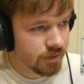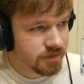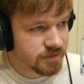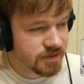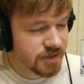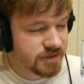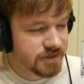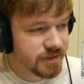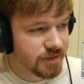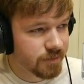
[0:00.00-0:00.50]

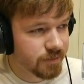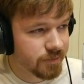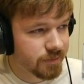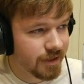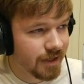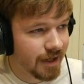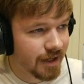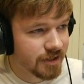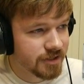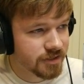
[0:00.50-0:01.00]
So this here
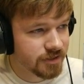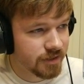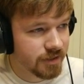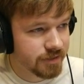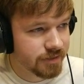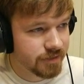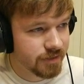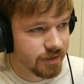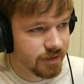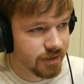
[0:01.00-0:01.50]
you'd
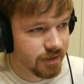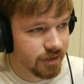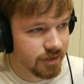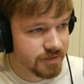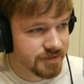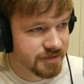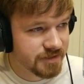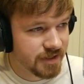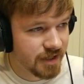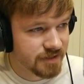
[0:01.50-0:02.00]
actually
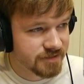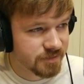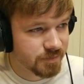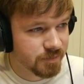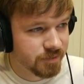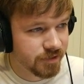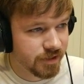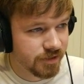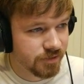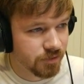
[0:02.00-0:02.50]
see as a
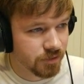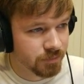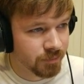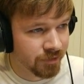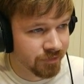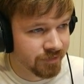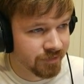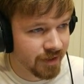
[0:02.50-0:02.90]
pretty normal